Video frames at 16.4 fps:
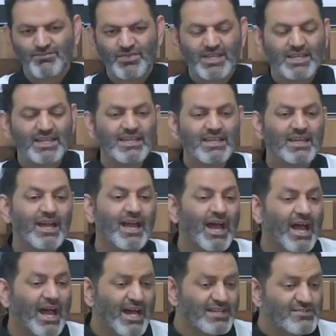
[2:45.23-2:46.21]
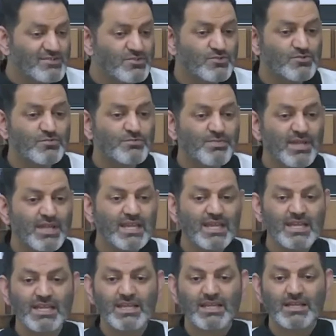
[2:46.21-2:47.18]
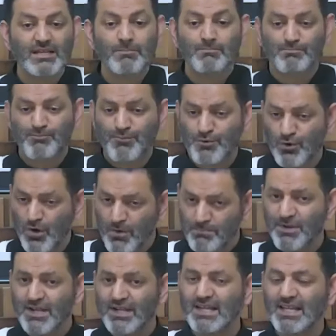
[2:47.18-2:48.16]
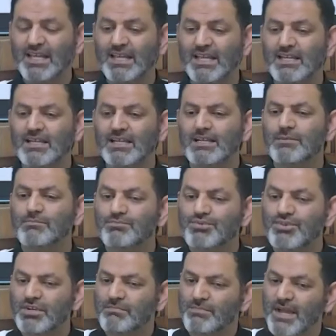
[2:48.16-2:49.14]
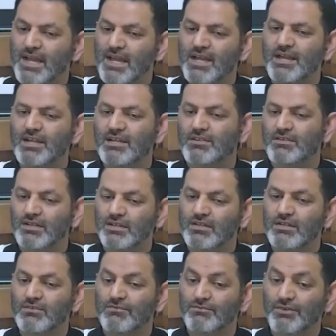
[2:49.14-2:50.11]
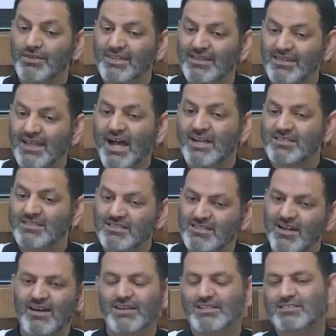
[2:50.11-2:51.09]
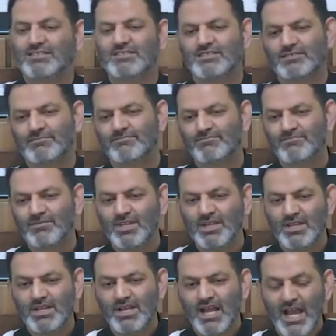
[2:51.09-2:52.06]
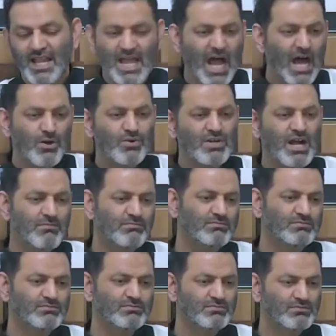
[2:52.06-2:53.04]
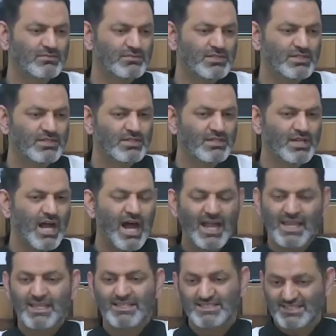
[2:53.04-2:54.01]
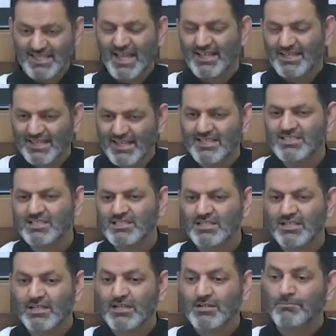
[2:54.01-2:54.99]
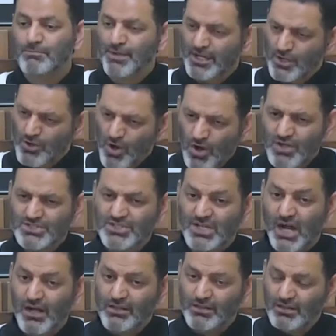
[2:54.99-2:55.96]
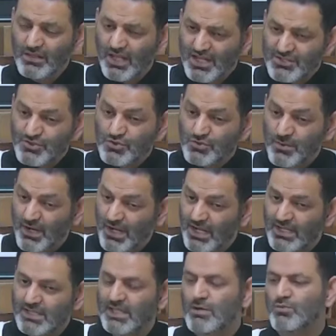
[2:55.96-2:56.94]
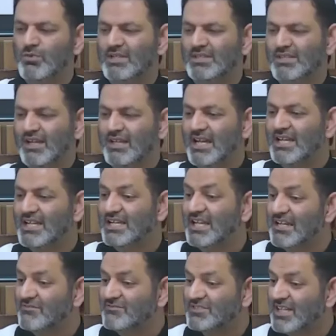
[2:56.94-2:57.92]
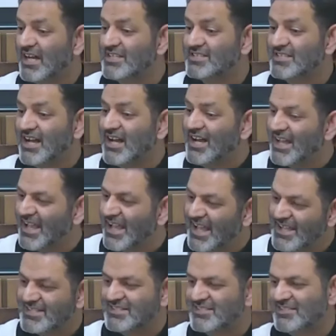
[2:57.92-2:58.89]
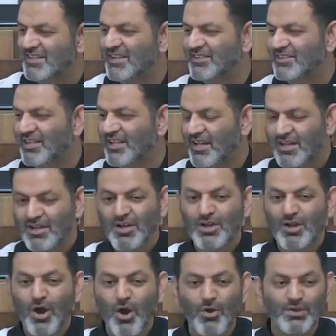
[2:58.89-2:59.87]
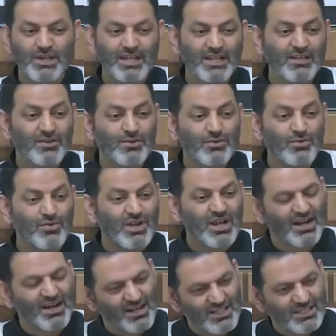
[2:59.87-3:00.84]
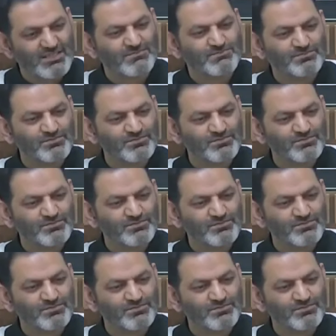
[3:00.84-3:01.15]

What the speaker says: he had to be properly prepared for that task. And how come I say this? Because Allah subhanahu wa ta'ala gives us a hint in the Holy Quran.